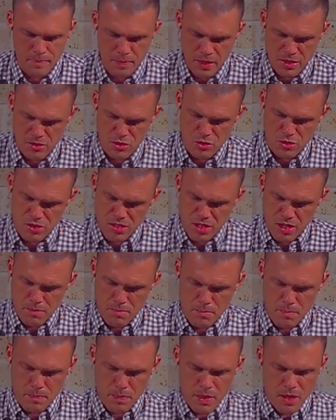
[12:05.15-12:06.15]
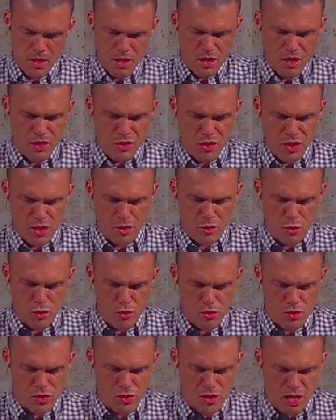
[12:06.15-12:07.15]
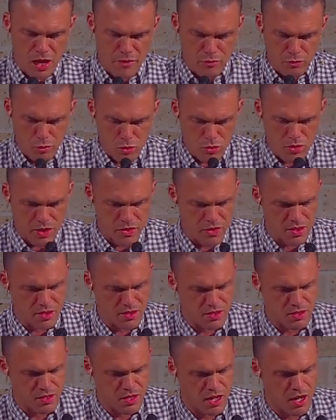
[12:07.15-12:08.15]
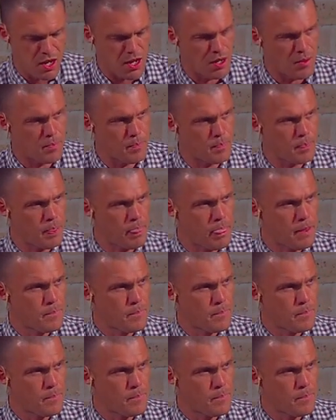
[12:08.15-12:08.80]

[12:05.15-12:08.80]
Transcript: And so some theologians have looked at this psalm,